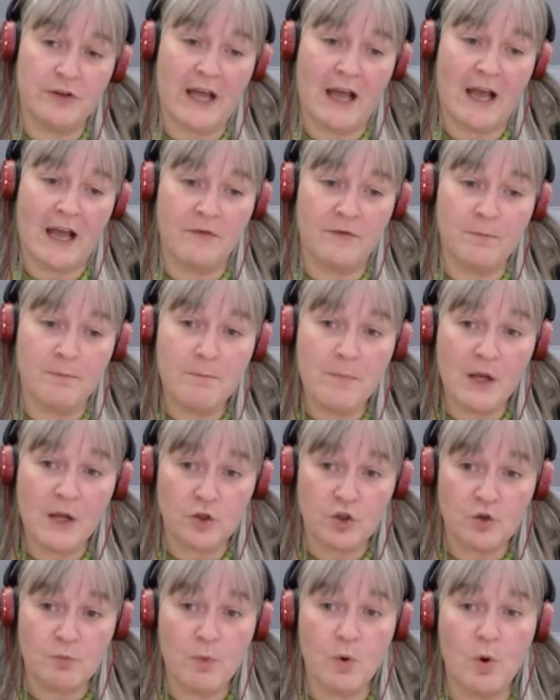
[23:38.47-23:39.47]
have
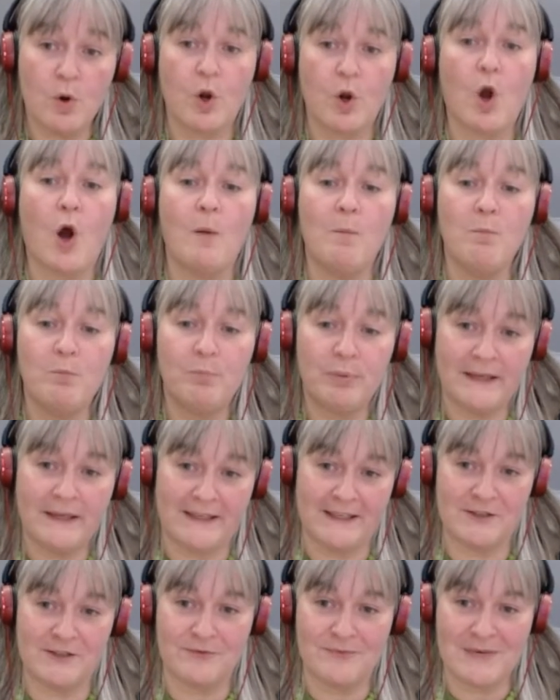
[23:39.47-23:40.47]
much more
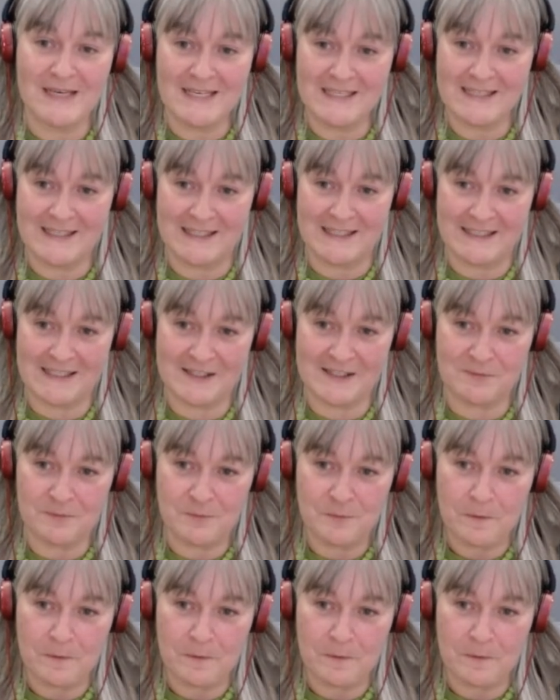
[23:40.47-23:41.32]
complex reasons